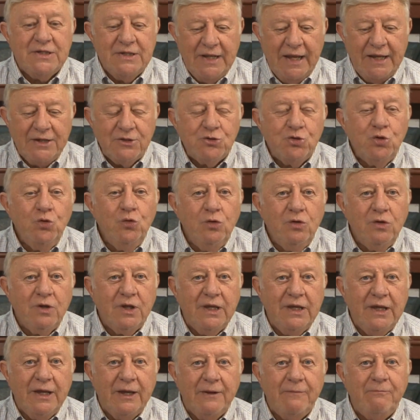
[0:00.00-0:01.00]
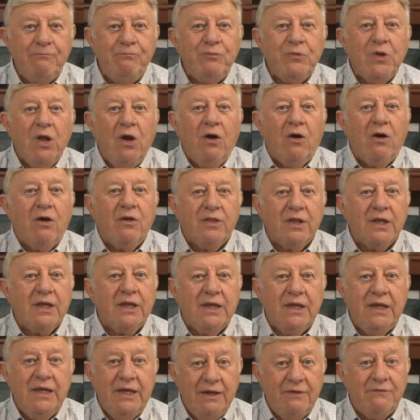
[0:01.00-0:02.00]
And that toolkit are the
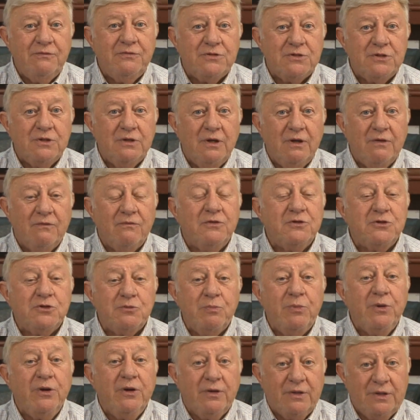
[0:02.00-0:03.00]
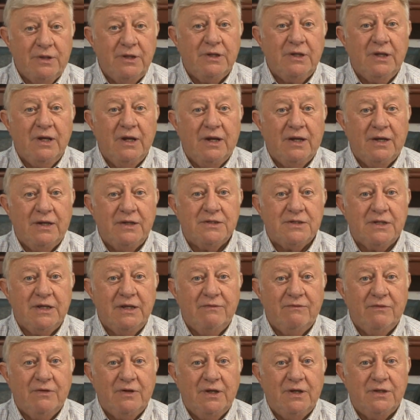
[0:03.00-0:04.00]
gifts of the Spirit that God has
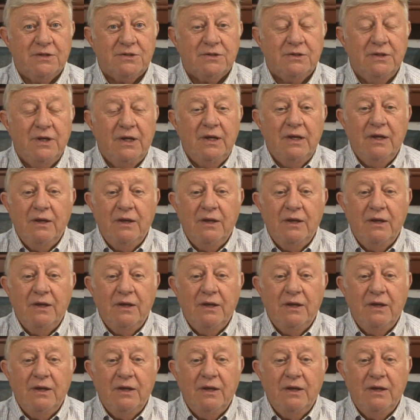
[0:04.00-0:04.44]
given us.